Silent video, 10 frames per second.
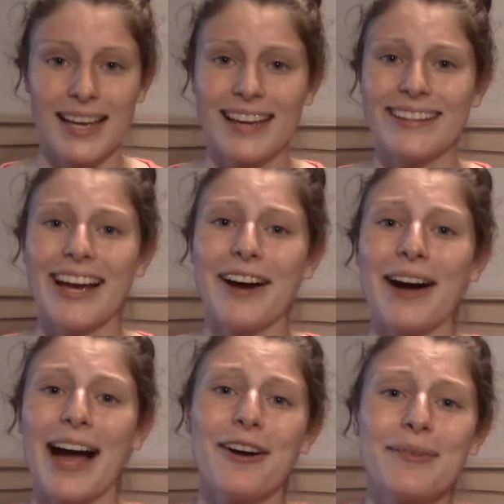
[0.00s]
Now,
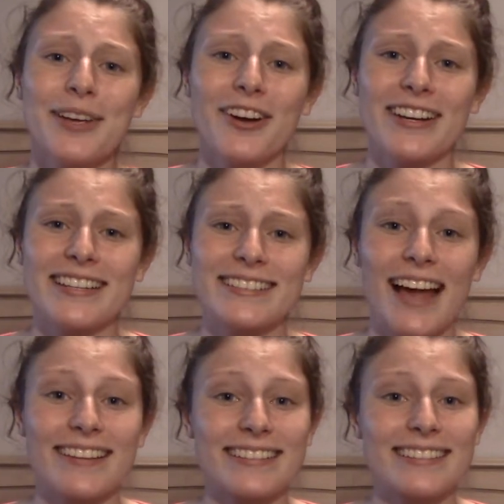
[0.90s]
I'll be honest,
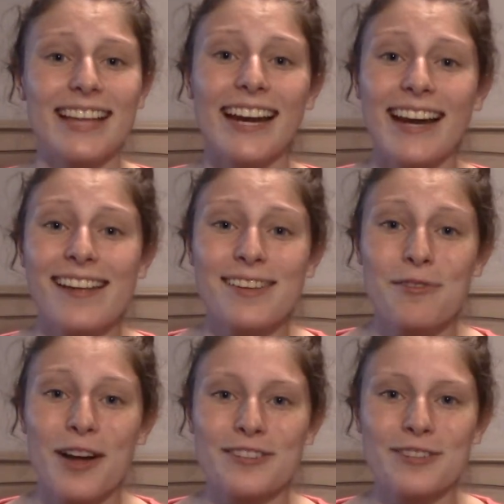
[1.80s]
as excited as I
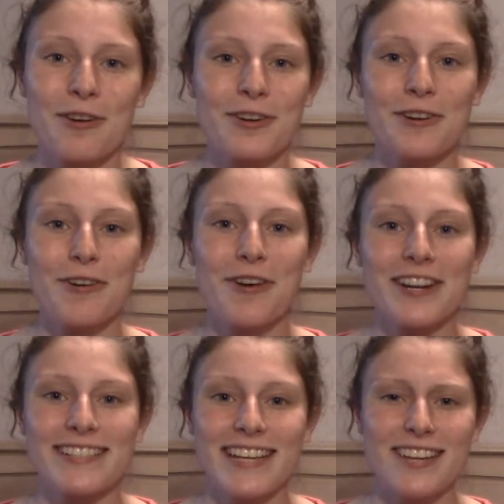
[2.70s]
was to go to
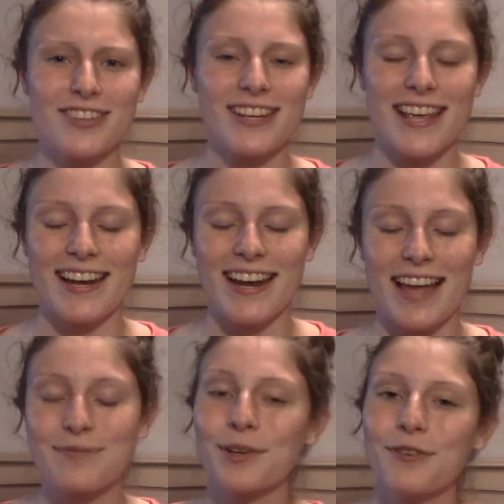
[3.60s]
orientation and
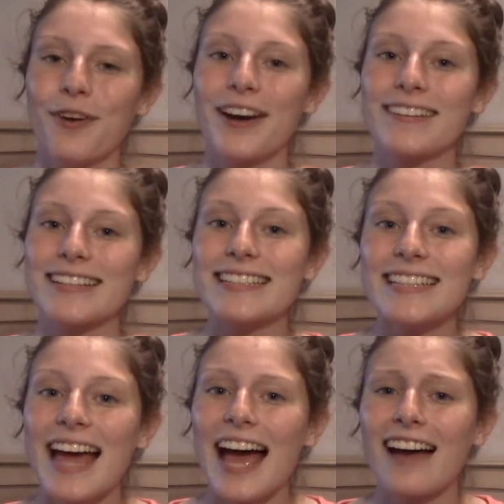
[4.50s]
as much fun as I
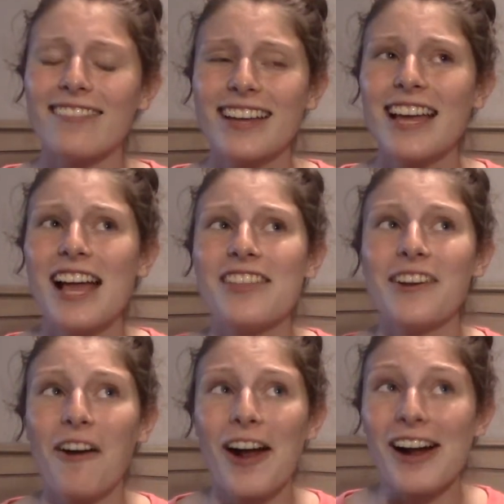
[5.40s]
did have,
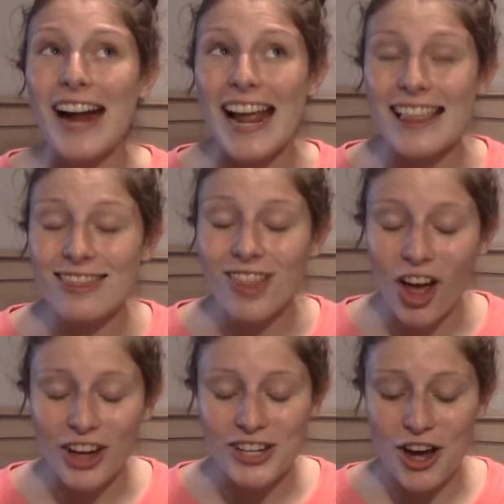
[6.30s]
there are a
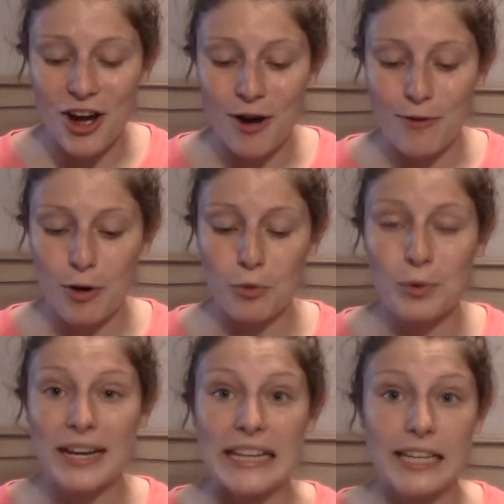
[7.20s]
lot of
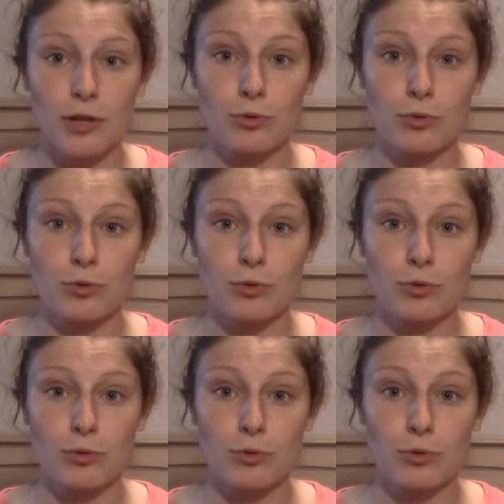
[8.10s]
really